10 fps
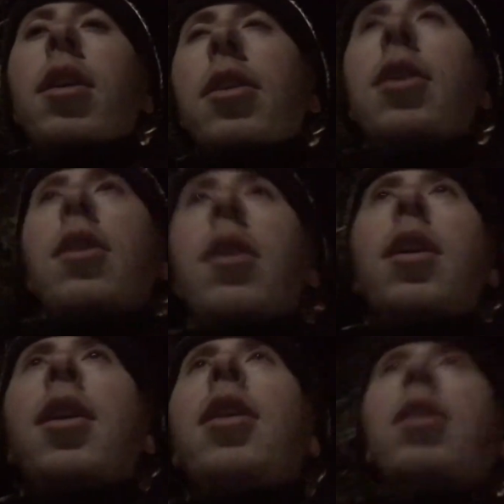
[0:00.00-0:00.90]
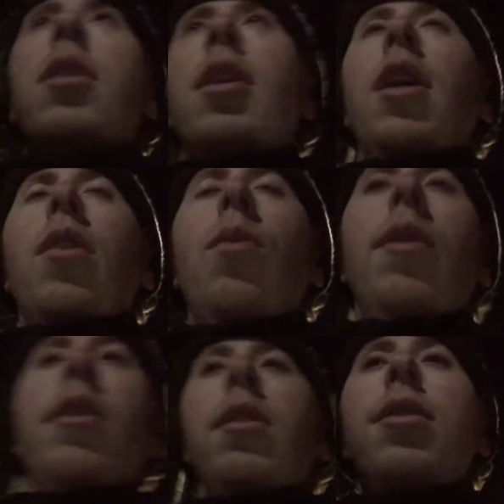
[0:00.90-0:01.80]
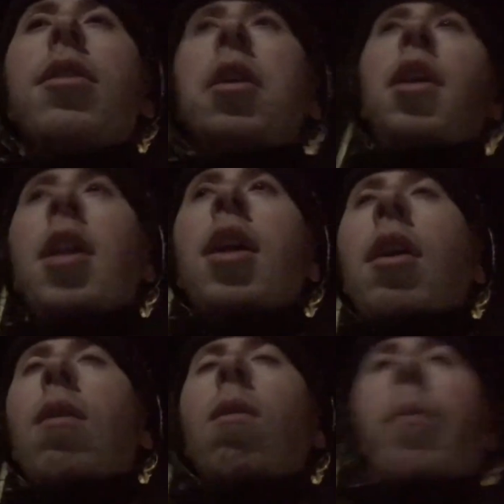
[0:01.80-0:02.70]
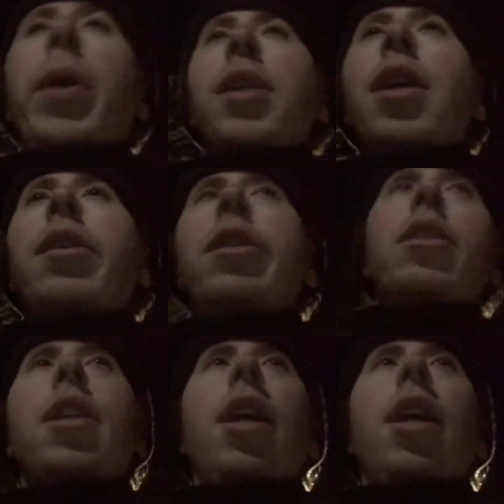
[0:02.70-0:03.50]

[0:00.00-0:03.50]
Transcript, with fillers: So it's kind of one of those gripping tales.